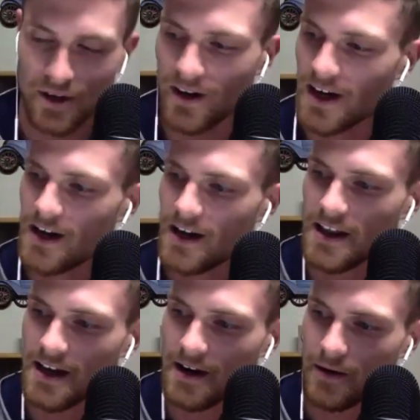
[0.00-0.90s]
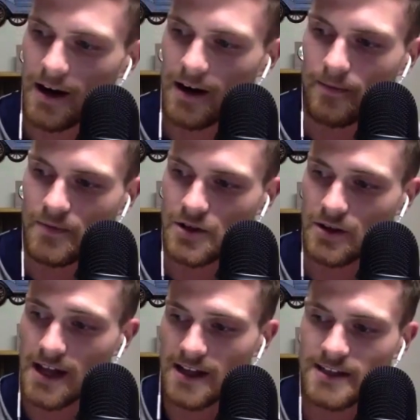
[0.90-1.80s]
So I think um, so
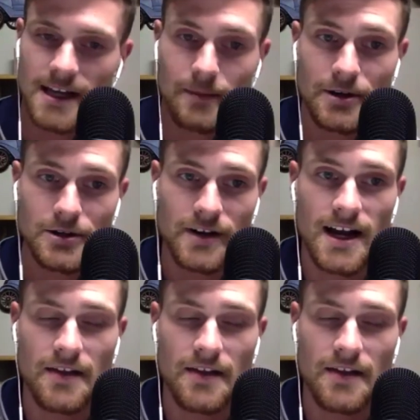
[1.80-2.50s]
that that's inhibitors, right?